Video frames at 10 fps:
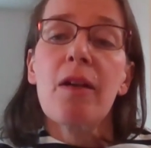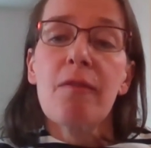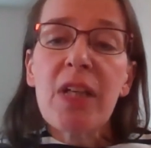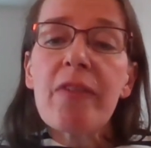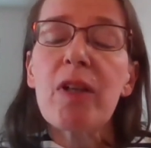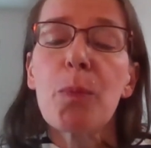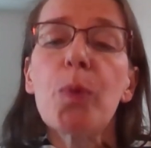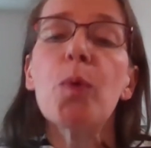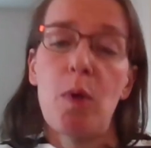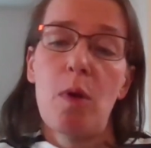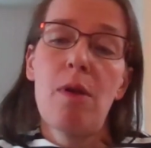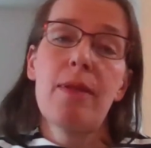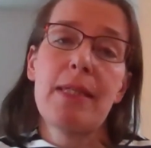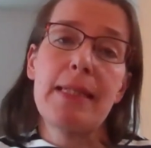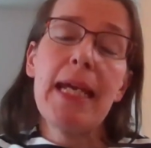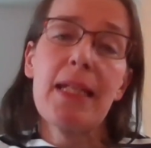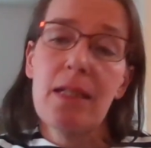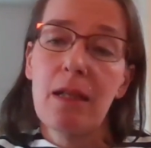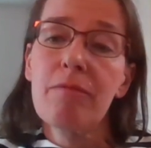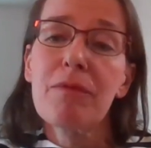We will pool all this
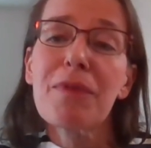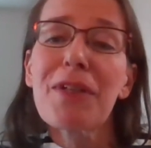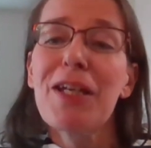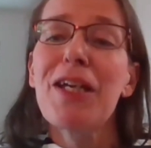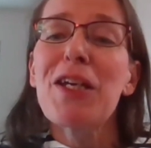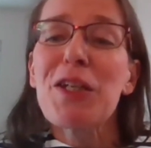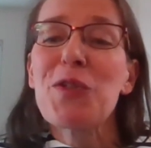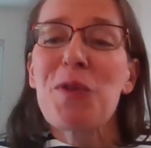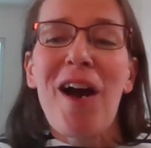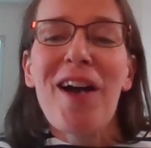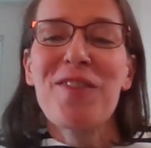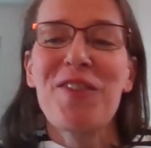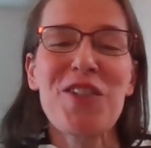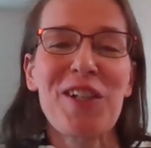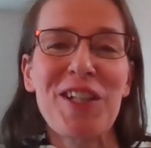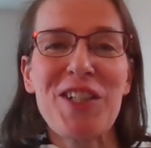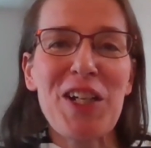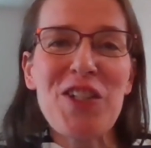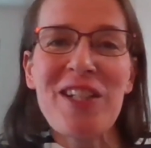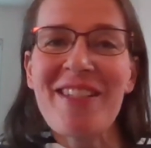data into artificial
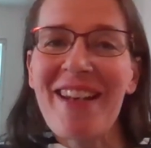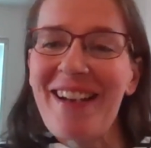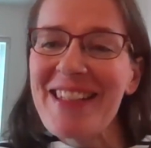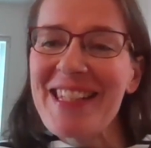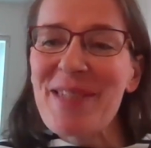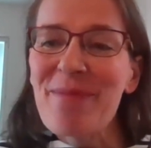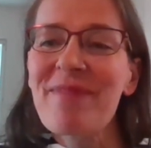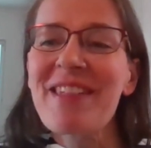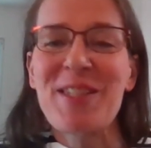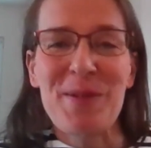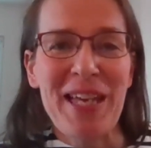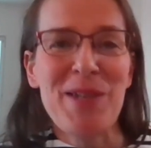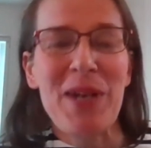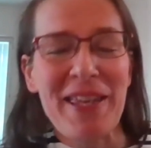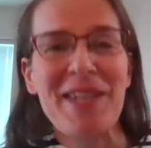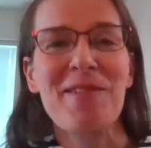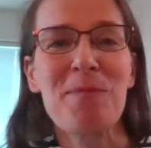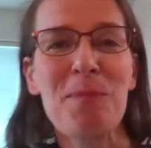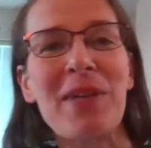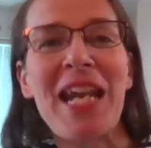intelligence analysis, so that's where the
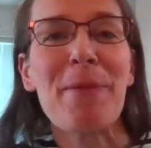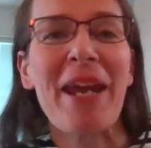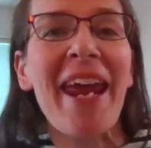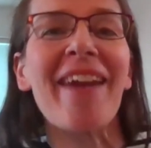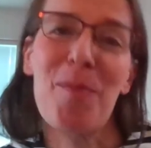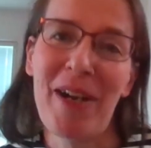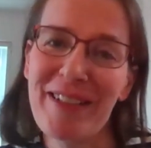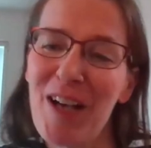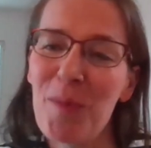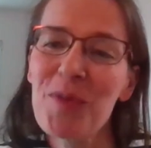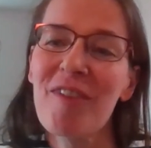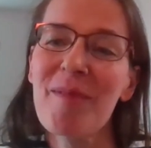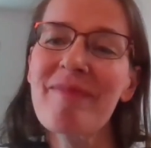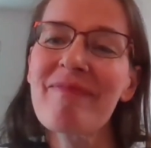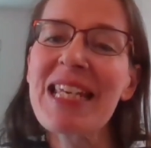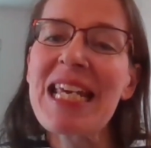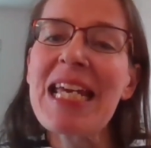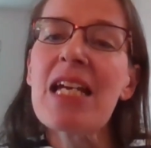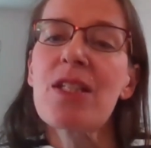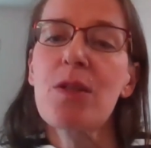name AI Mind comes from.
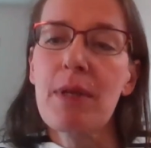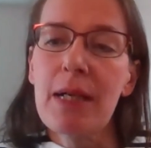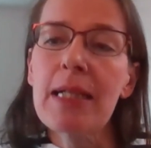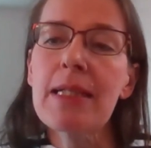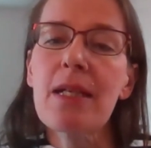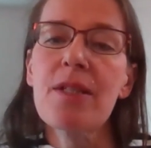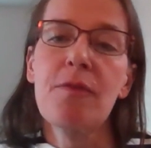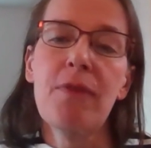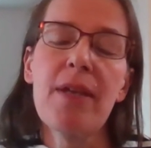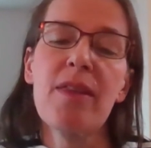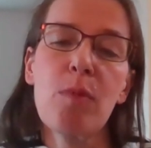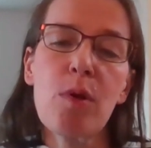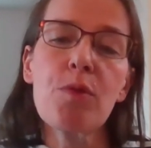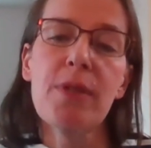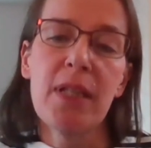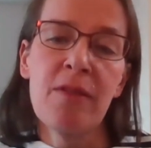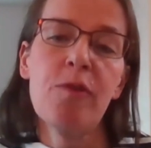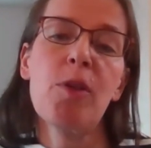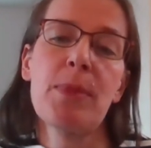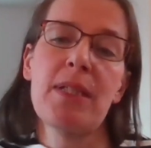So the idea is to find the most
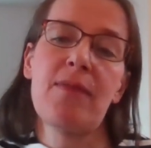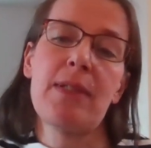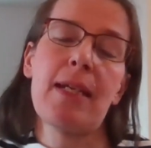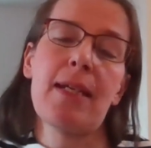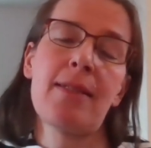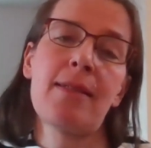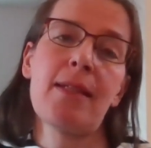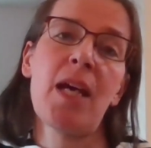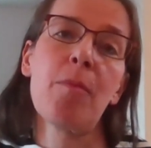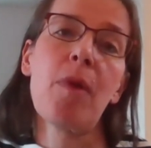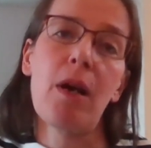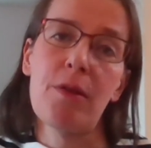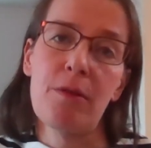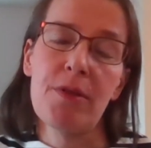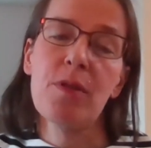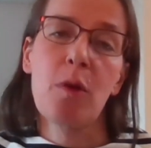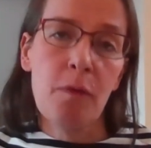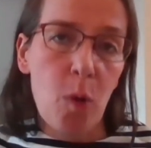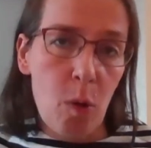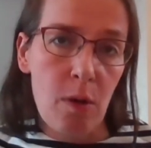informative tests and markers
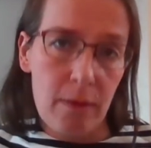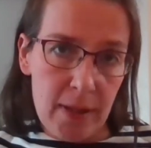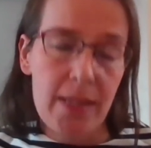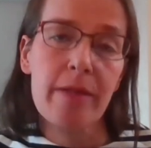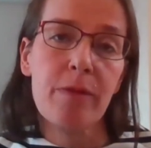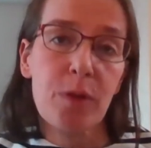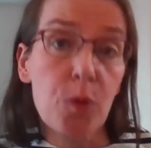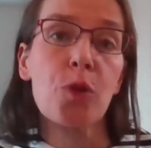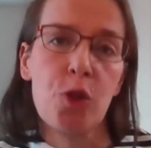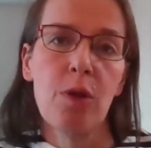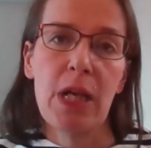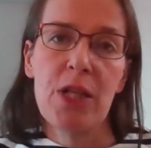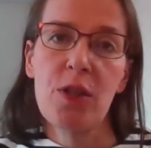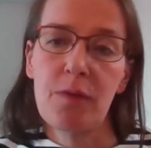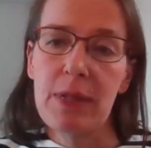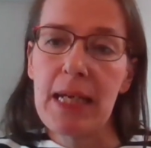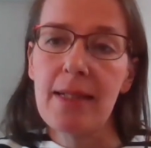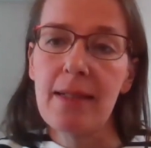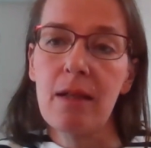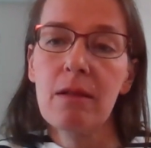of all this huge collection of
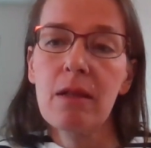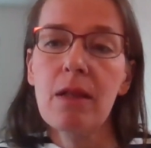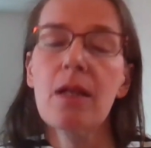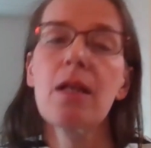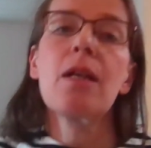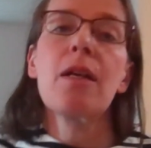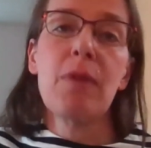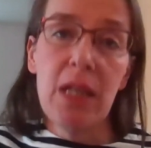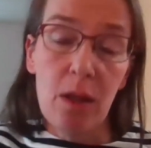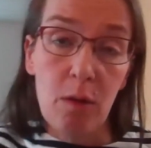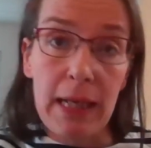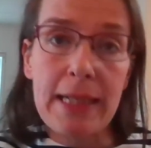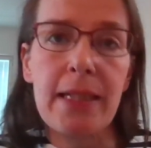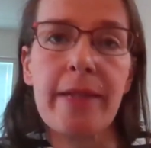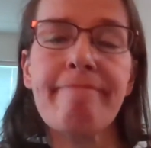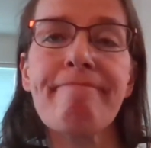data we are collecting.